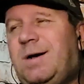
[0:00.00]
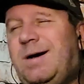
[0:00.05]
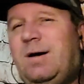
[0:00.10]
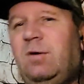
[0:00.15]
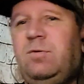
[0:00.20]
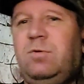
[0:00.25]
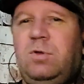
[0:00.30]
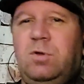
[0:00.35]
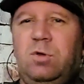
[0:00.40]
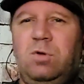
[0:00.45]

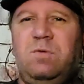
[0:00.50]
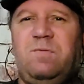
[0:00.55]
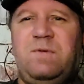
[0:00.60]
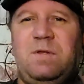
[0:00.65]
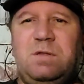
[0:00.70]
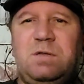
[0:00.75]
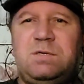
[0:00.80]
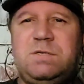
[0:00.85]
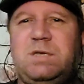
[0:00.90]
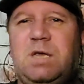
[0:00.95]
How do you
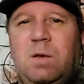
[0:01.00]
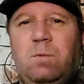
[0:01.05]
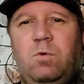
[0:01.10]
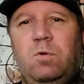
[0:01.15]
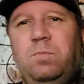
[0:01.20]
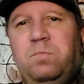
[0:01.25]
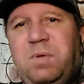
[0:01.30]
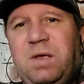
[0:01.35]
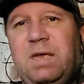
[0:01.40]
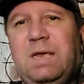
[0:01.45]
think this game
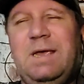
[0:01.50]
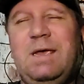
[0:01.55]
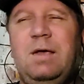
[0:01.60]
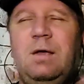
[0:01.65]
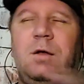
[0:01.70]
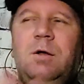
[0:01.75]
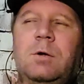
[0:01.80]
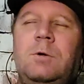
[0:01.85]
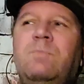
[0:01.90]
will be?